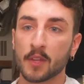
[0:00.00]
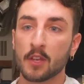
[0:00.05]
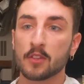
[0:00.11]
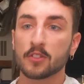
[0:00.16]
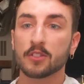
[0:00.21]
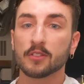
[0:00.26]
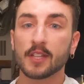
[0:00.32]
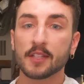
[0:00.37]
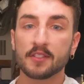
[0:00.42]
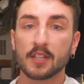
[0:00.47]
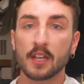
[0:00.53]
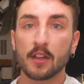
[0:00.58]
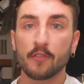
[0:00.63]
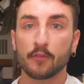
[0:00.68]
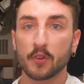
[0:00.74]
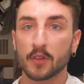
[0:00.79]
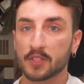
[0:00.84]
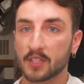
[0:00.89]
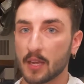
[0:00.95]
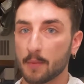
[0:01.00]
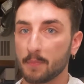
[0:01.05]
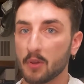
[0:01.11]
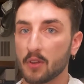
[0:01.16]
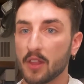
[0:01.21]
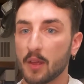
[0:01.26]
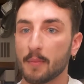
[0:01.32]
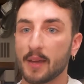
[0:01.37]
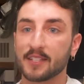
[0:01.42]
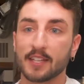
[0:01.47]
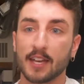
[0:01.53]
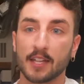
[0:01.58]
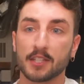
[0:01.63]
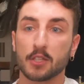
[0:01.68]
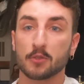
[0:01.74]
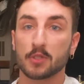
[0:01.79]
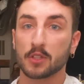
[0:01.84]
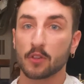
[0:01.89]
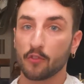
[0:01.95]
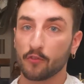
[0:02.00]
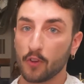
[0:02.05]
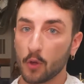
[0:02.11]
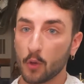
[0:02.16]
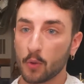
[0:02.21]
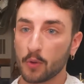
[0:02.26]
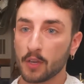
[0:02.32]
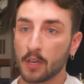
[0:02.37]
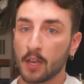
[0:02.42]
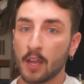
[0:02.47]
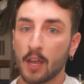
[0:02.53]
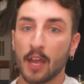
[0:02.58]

So let's say, for example, that my dad's using the phone